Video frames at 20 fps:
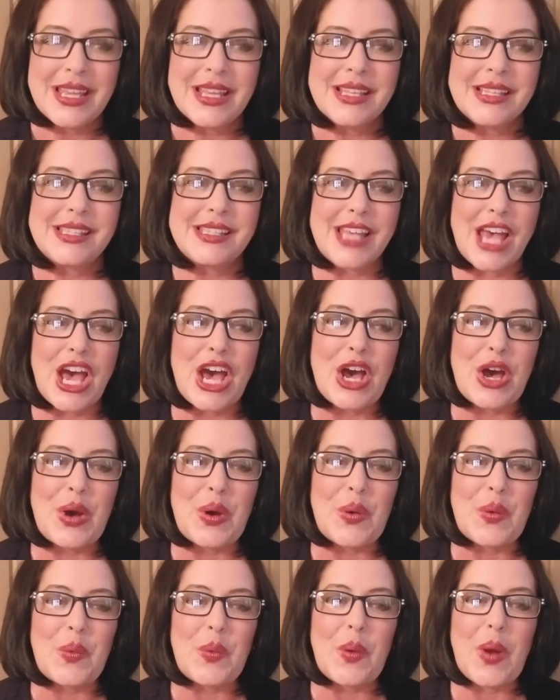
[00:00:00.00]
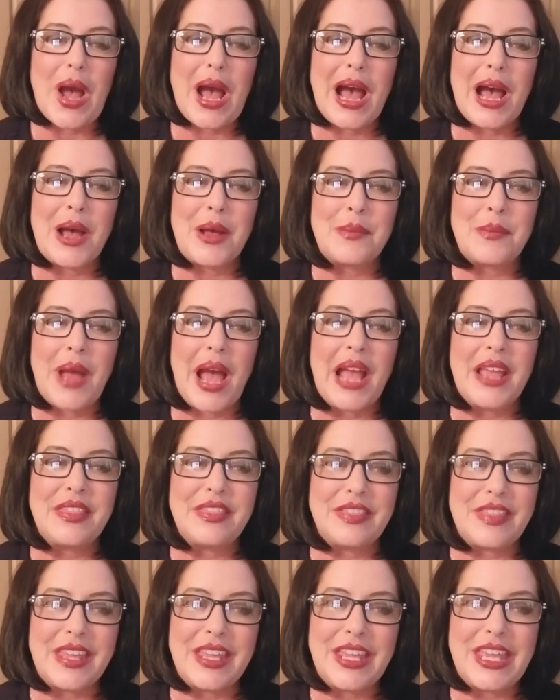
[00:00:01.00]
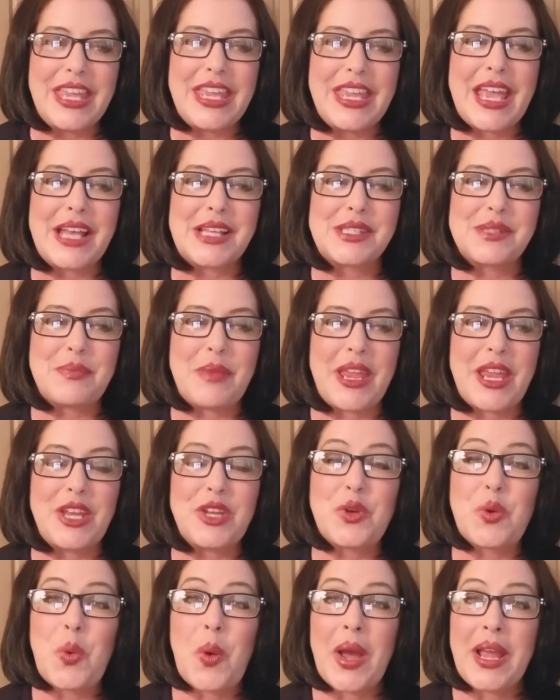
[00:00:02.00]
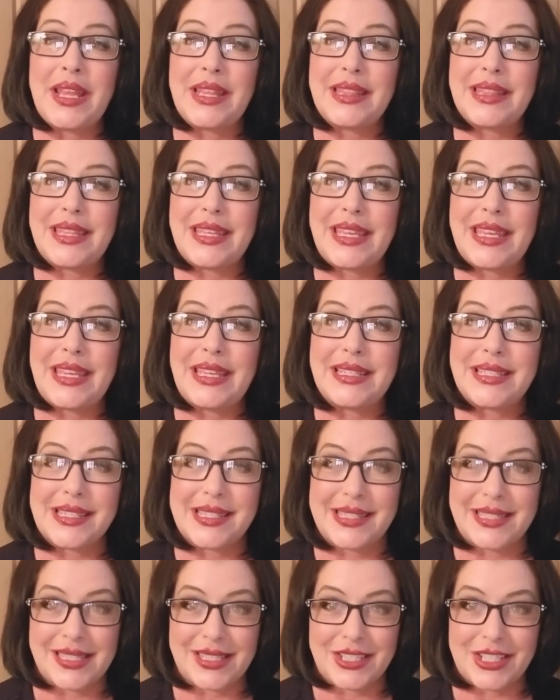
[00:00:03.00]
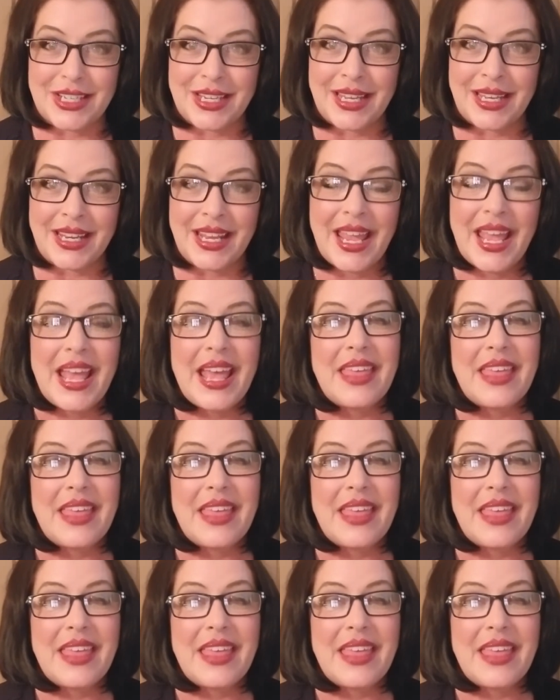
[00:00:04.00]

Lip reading: So I think he has made quite the decision